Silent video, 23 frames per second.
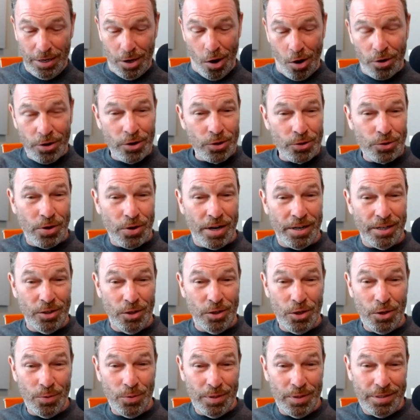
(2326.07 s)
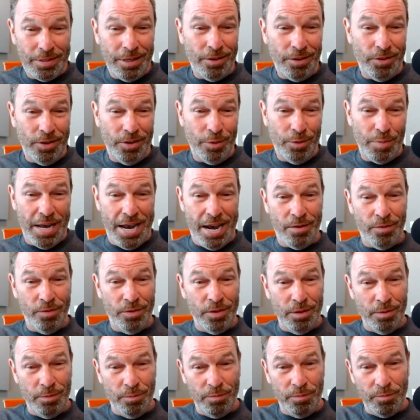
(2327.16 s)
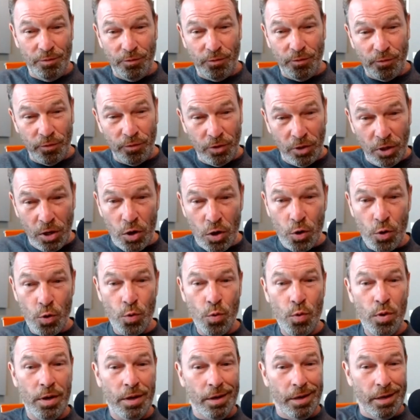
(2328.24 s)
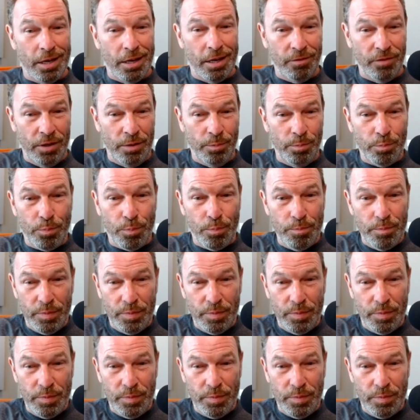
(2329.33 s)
All you're trying to do is tell them how the flow of a